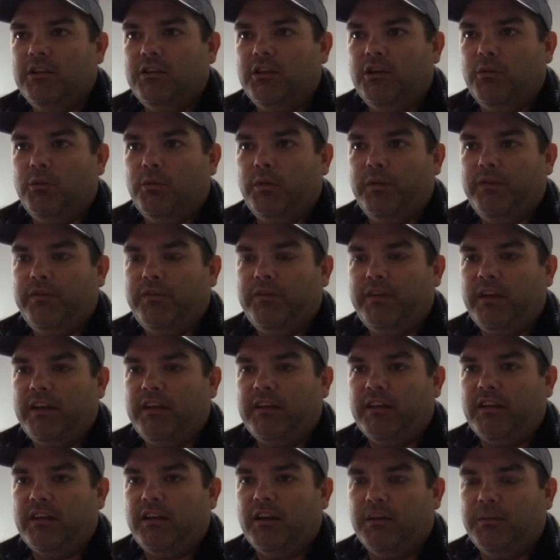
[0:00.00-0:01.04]
We've got a
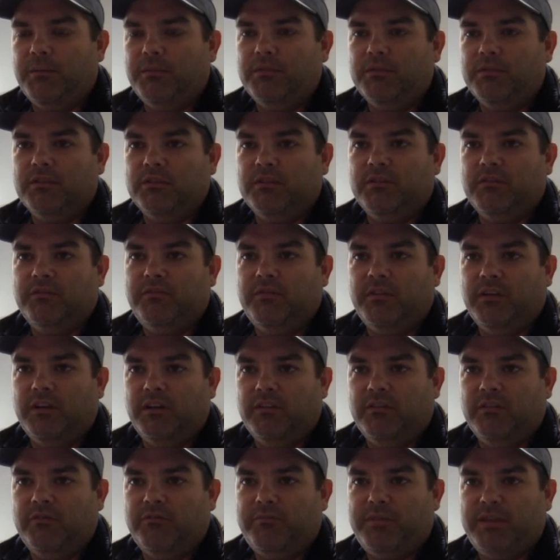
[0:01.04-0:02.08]
couple
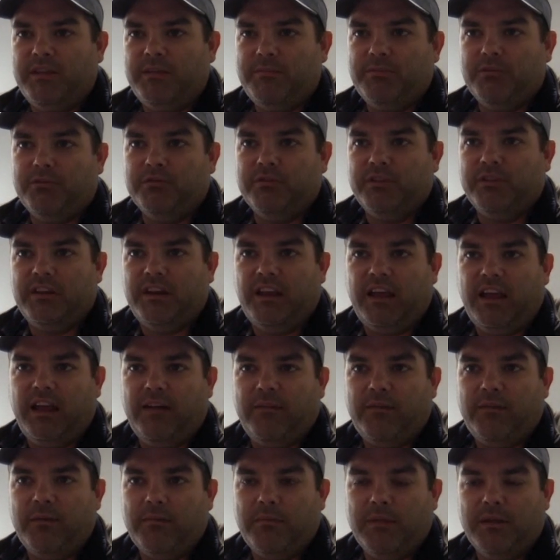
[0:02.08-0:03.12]
of people that
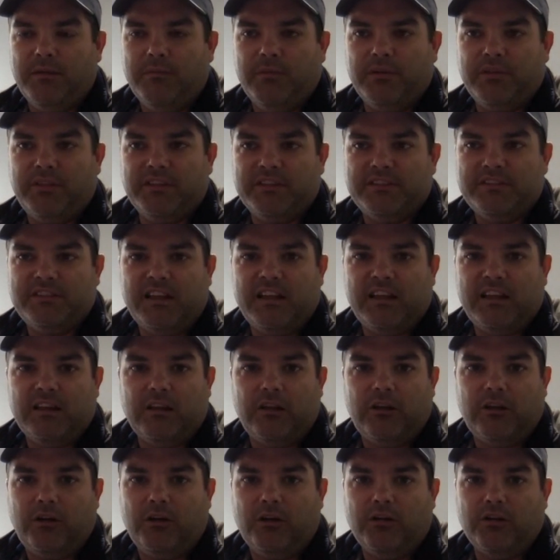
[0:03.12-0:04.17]
haven't been with us that
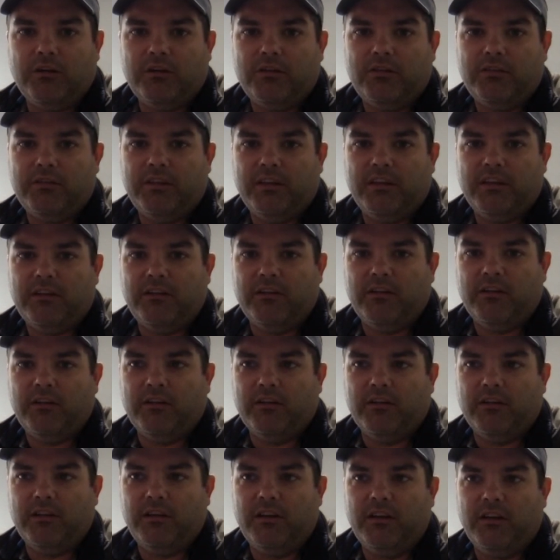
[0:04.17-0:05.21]
long that
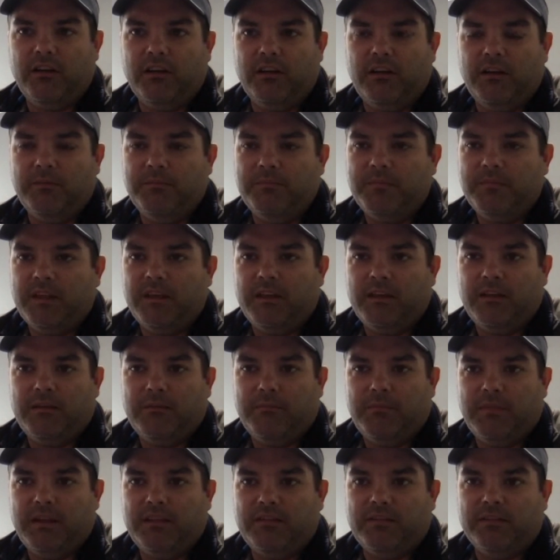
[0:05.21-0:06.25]
are,
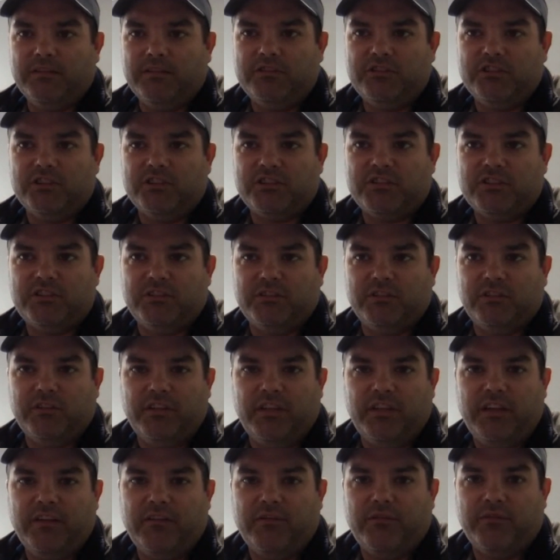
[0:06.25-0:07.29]
they
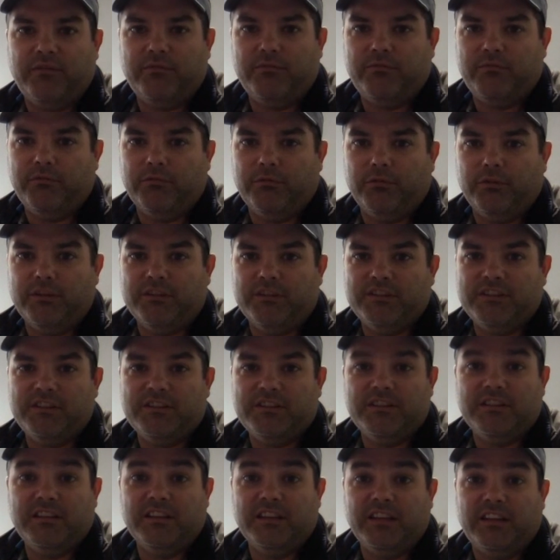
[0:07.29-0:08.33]
have risen to
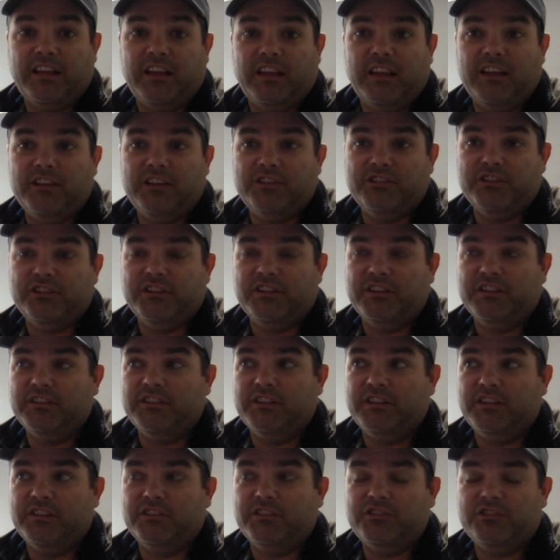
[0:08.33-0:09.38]
the occasion
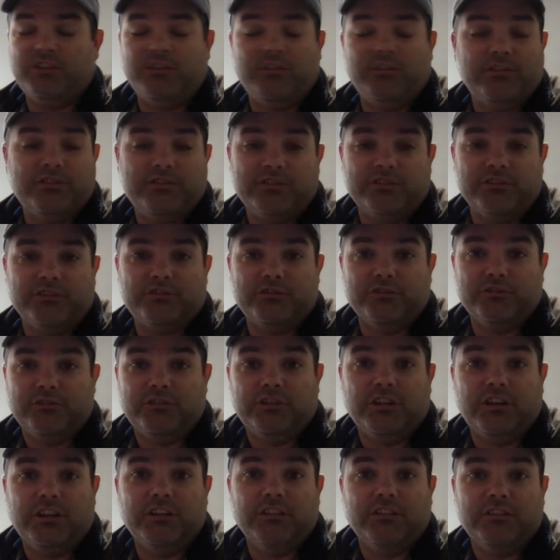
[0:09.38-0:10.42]
and shown us their true
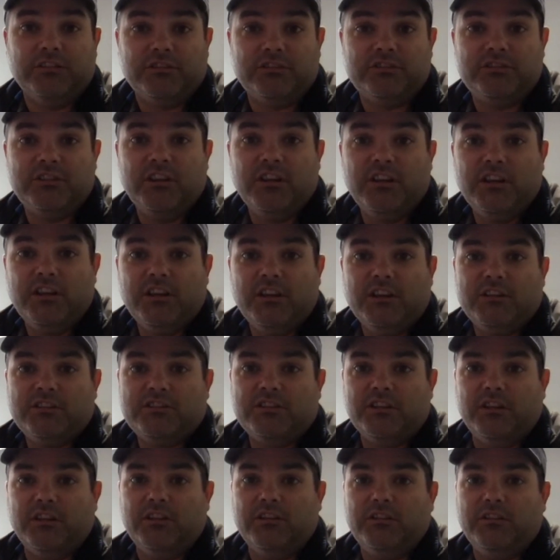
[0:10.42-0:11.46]
colors. So,
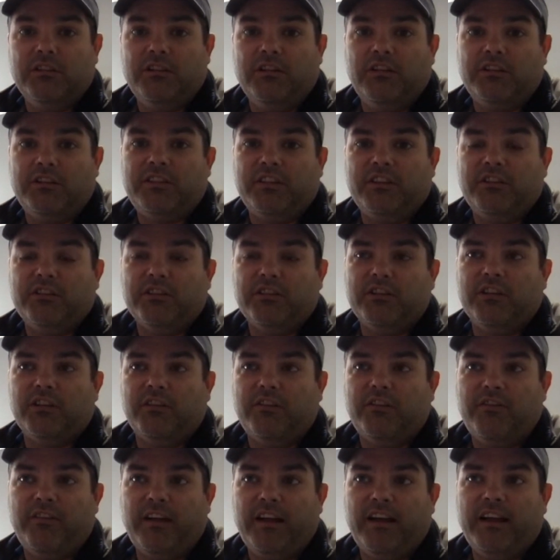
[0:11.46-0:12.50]
I think you're going to
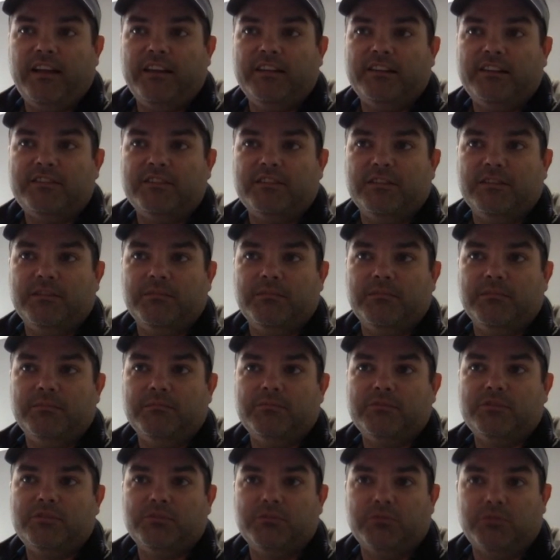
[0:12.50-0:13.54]
find some
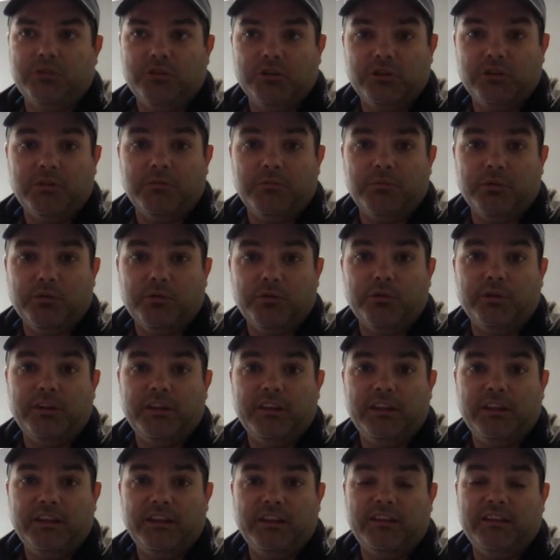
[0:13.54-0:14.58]
good
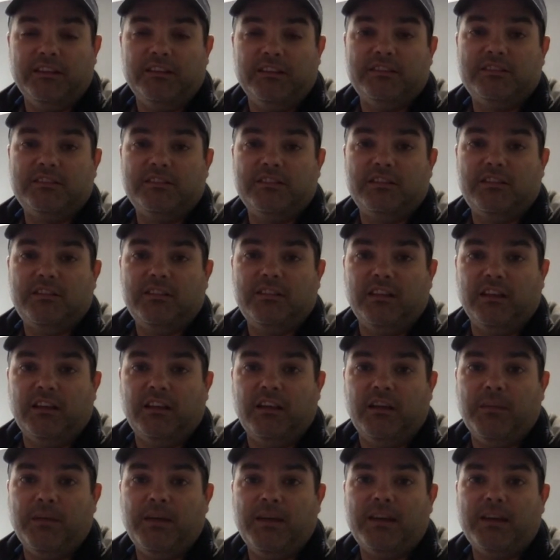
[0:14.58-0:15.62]
employees that
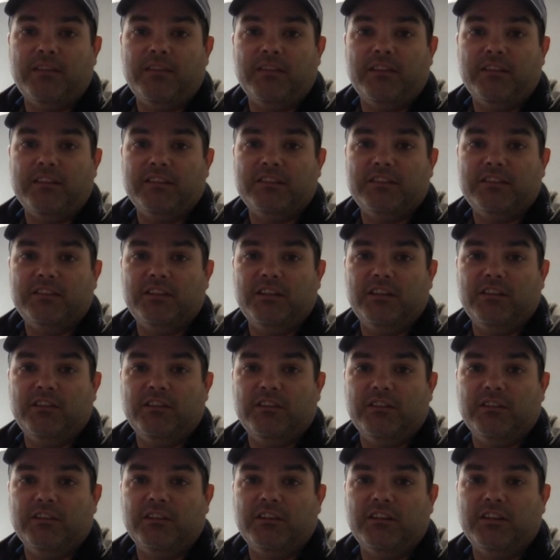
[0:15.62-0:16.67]
come out of this.
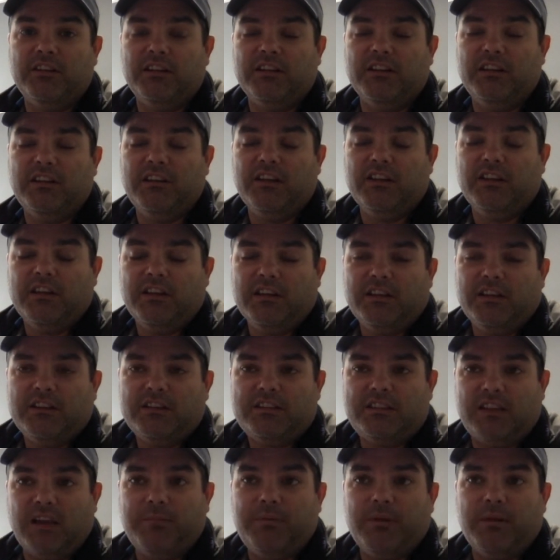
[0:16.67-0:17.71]
They're going to
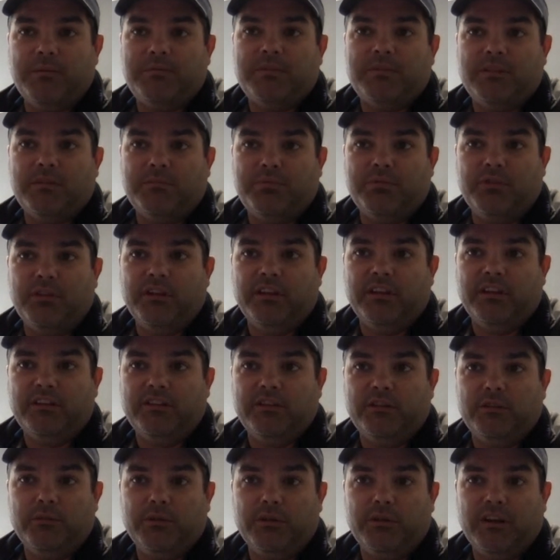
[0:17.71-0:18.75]
step up to the plate and
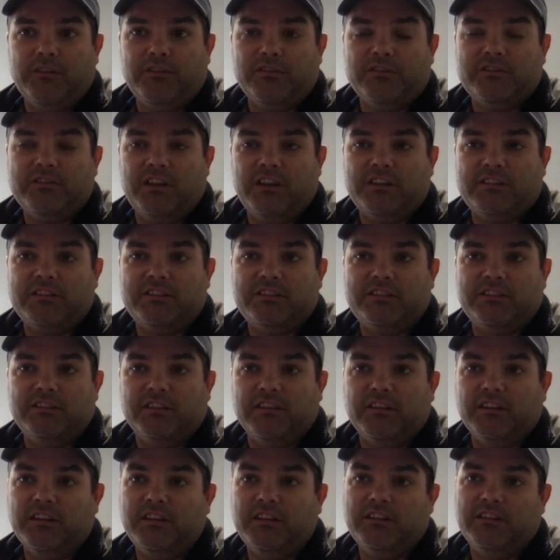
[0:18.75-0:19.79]
do whatever's
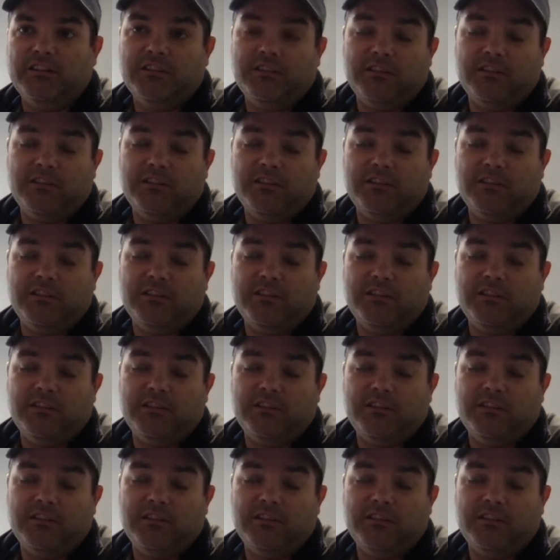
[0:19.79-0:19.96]
necessary.